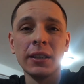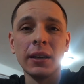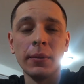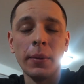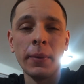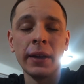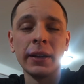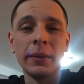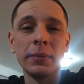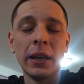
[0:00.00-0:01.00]
a man
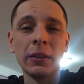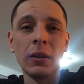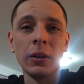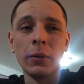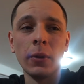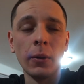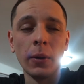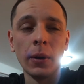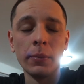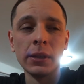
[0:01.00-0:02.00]
named Dan Locke,
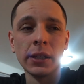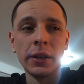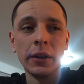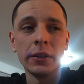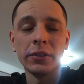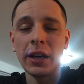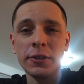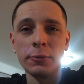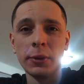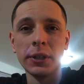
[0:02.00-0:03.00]
a millionaire, this guy
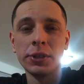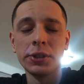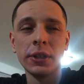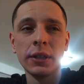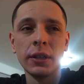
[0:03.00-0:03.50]
is rich.